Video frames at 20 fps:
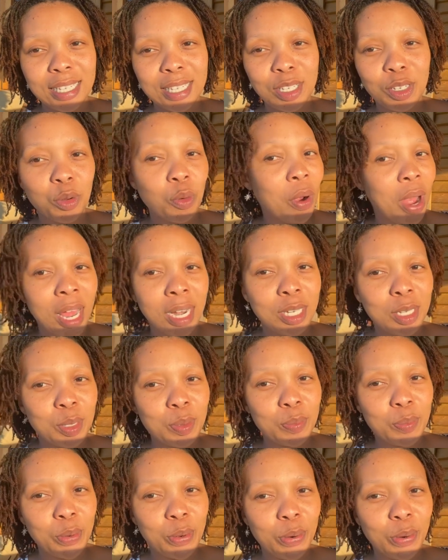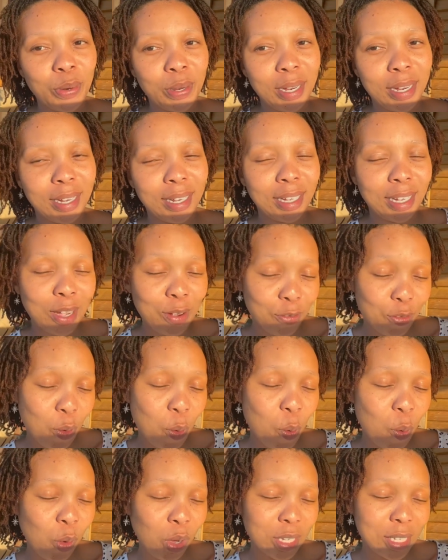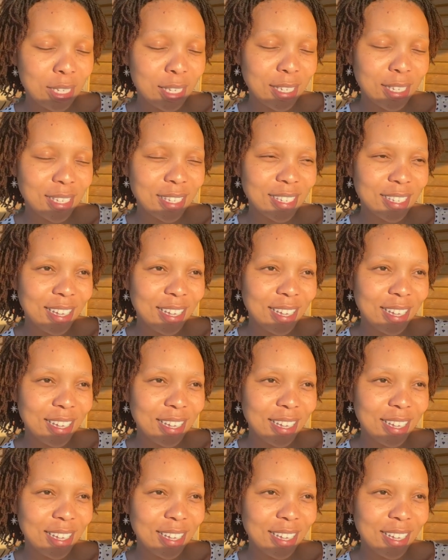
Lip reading: Johannesburg, of course.